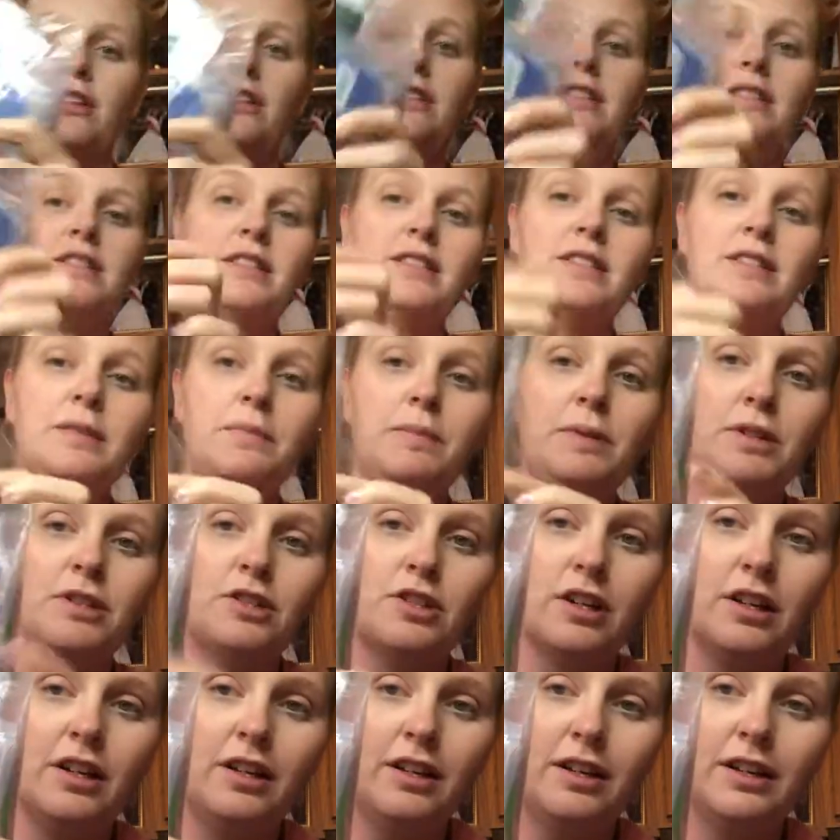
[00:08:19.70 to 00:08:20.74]
this is the
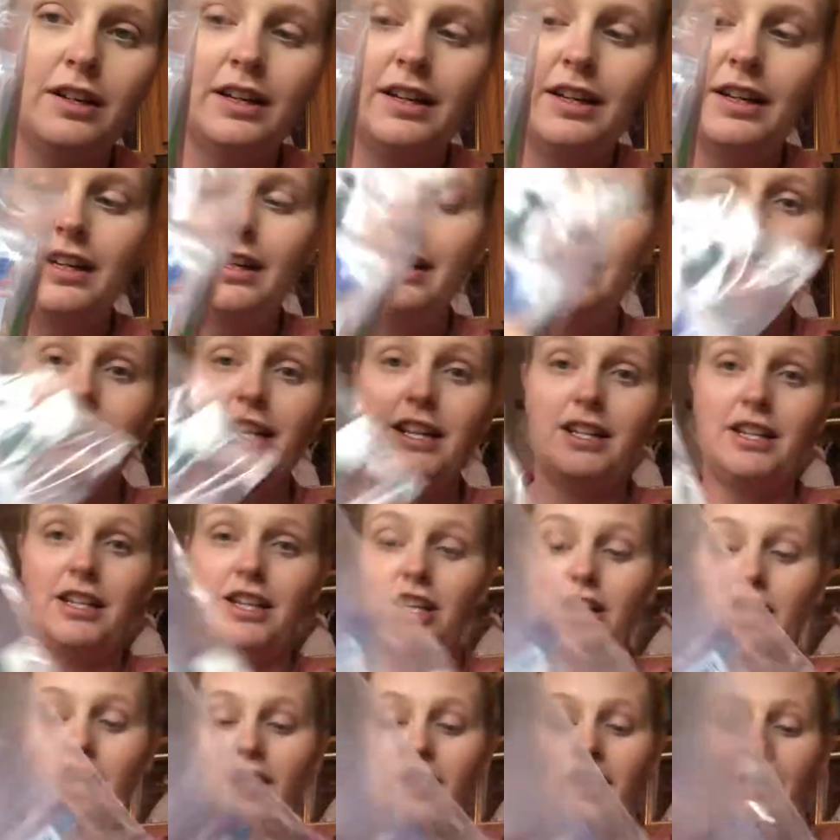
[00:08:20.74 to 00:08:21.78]
pitcher in
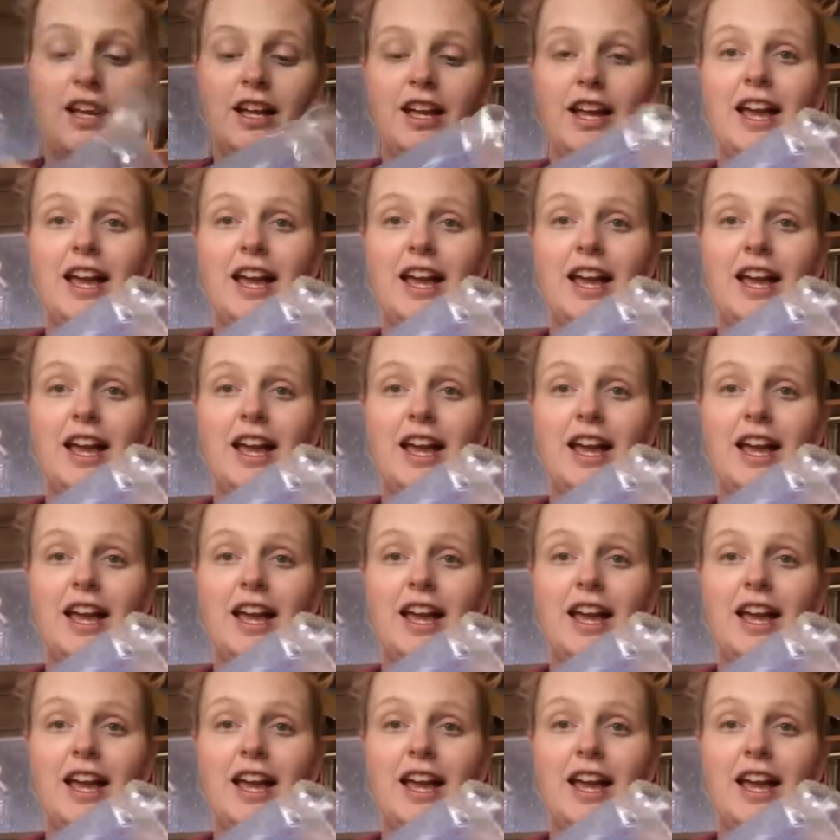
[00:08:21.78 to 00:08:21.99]
here